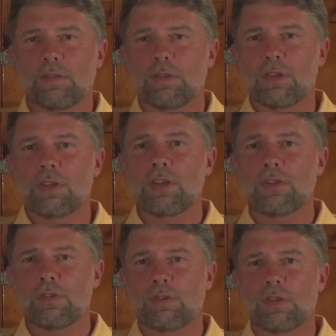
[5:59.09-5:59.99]
of the
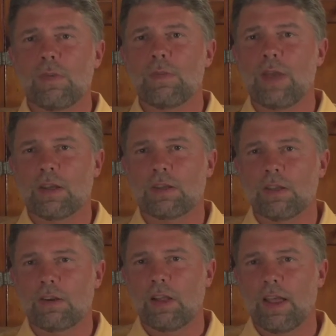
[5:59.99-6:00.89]
teacher's impact
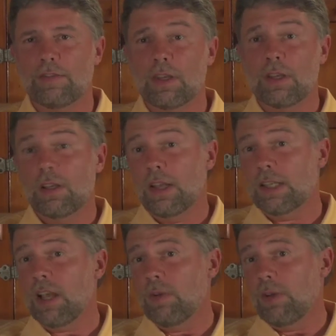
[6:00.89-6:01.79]
on their lives?
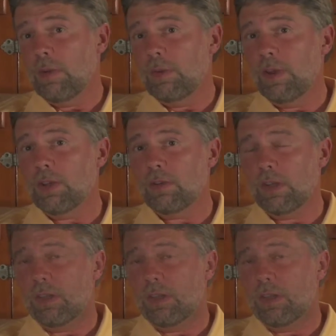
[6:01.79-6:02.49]
That's how we ought to be measuring.